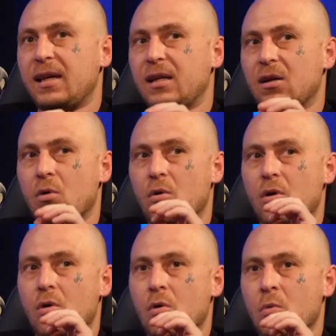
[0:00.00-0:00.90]
then,
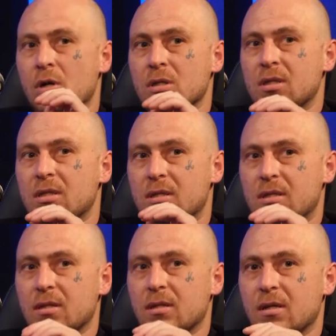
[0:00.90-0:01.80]
it
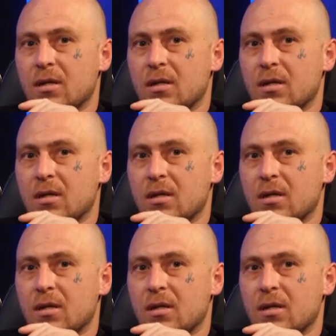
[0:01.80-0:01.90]
was